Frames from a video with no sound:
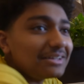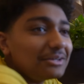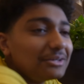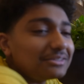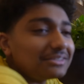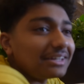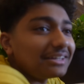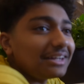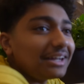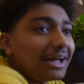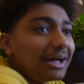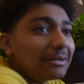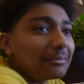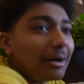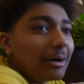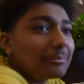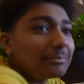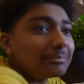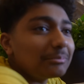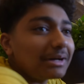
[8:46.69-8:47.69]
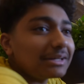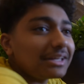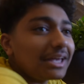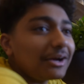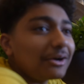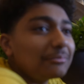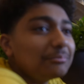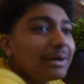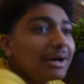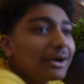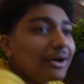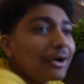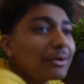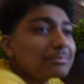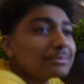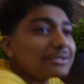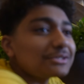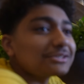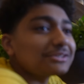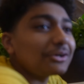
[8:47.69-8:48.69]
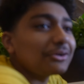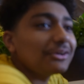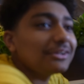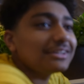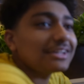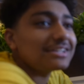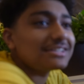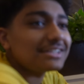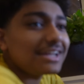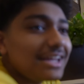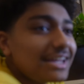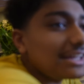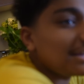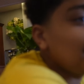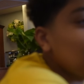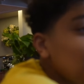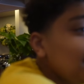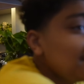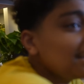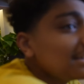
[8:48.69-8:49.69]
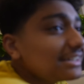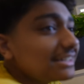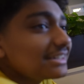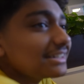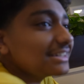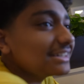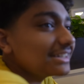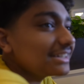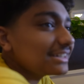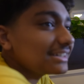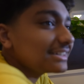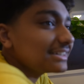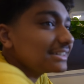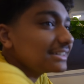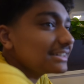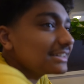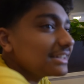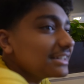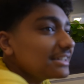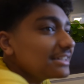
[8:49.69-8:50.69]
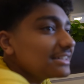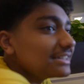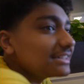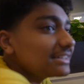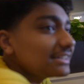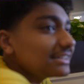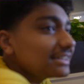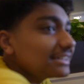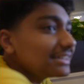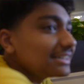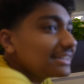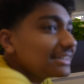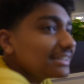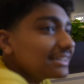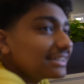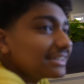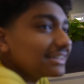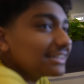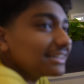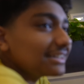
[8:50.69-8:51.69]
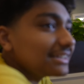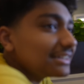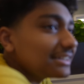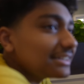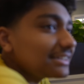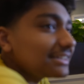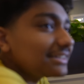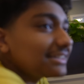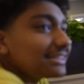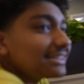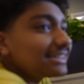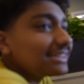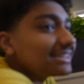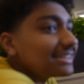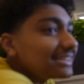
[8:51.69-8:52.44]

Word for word: You said I, uh, um, my my arms are starting to shake. It does not mean Lucas pushed the bottle